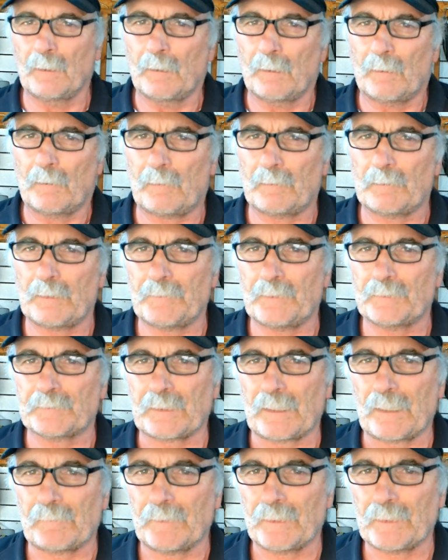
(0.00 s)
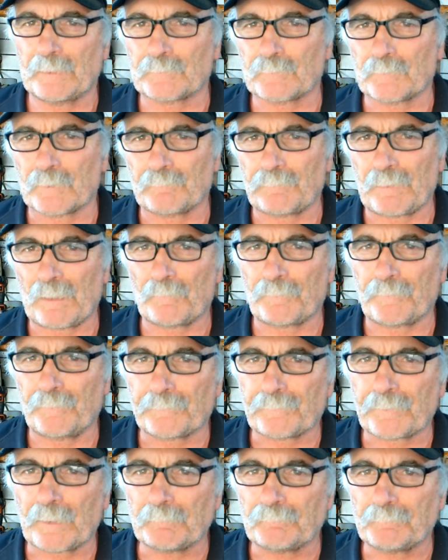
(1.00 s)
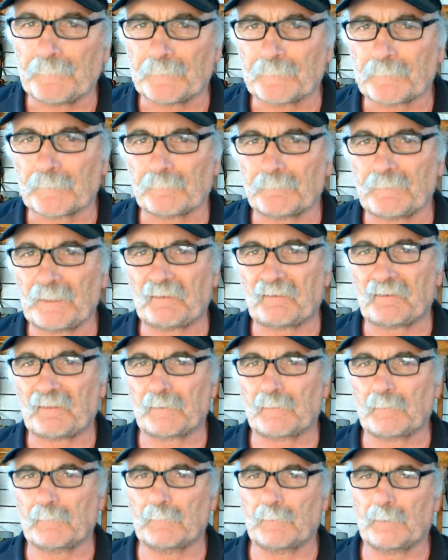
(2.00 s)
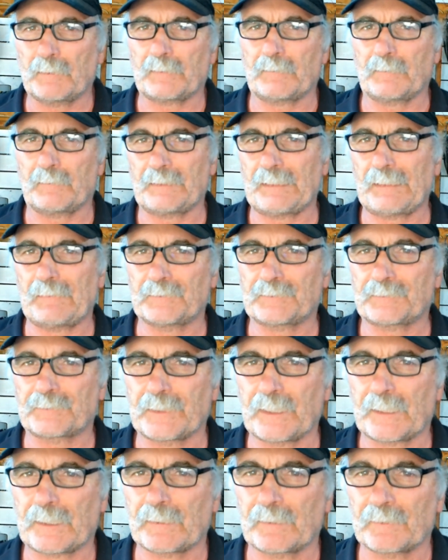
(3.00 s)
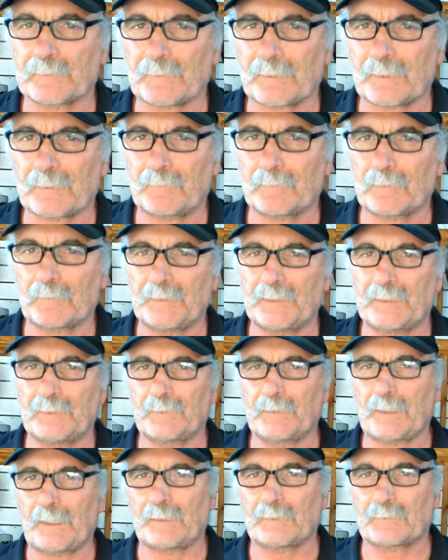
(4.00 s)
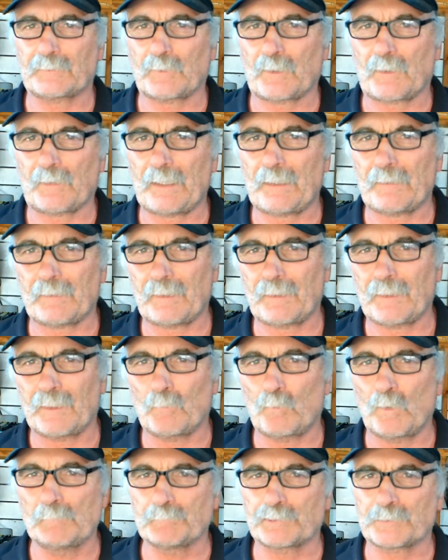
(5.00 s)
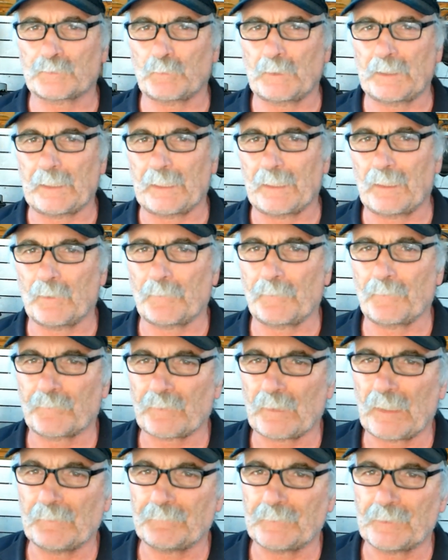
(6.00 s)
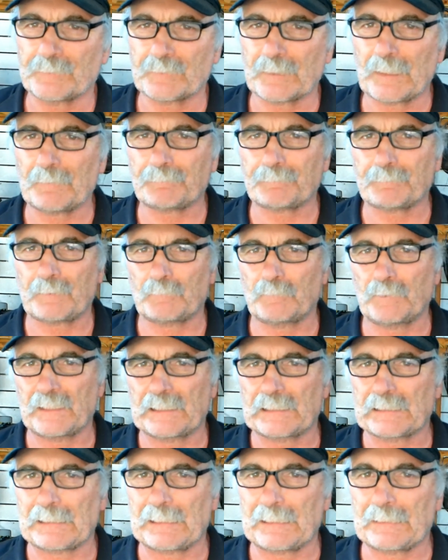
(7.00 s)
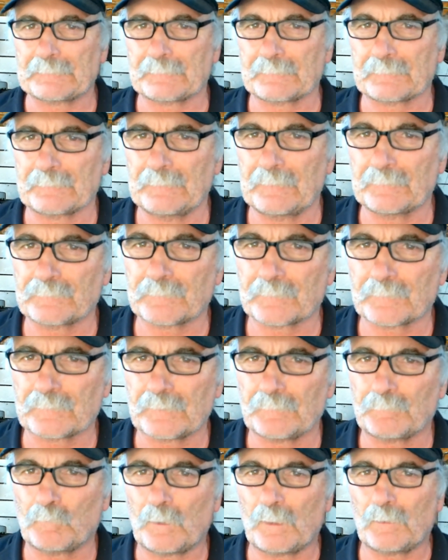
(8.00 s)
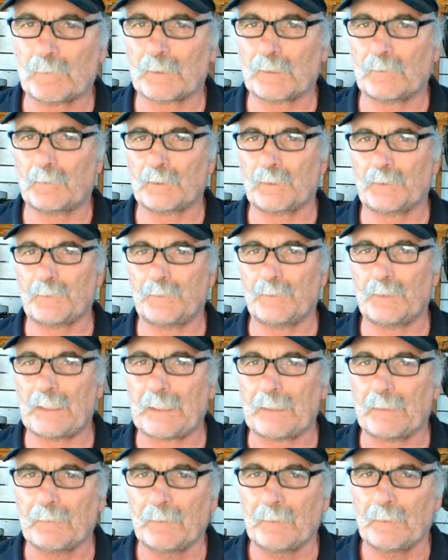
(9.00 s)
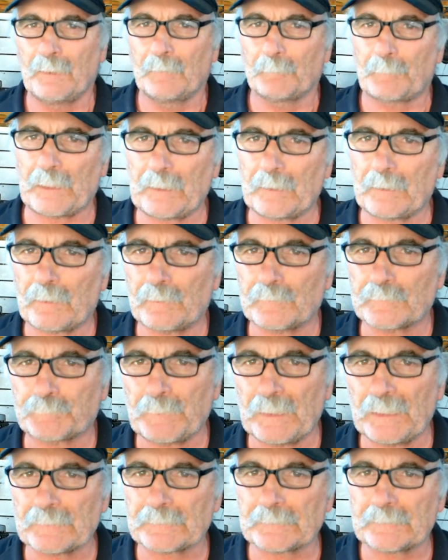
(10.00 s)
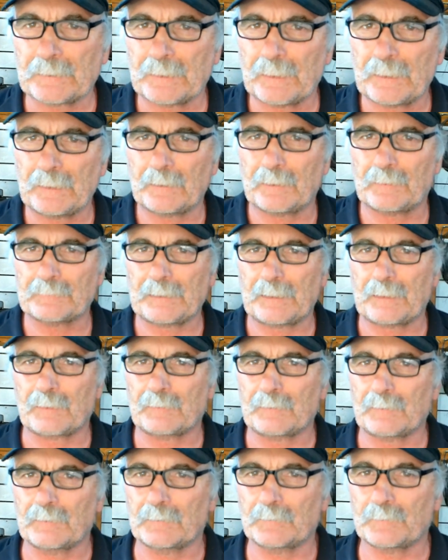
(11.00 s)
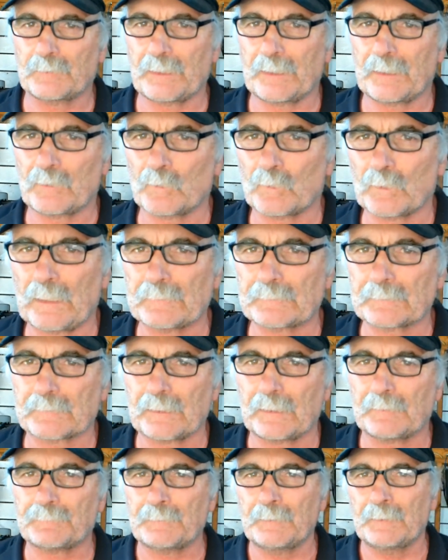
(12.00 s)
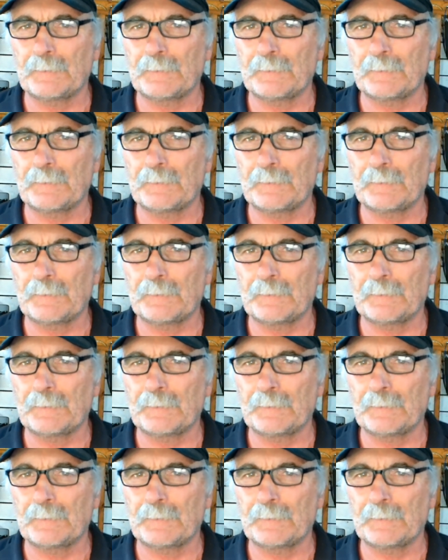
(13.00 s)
I never used to have any sort of health and safety sort of anything at all. I thought that was ridiculous. I don't want to be doing any sort of that. Only wimps wear health and safety stuff. They wear glasses and that sort of stuff. Why would I want to do that? Pete knows best. He knows how to do it without all that stuff.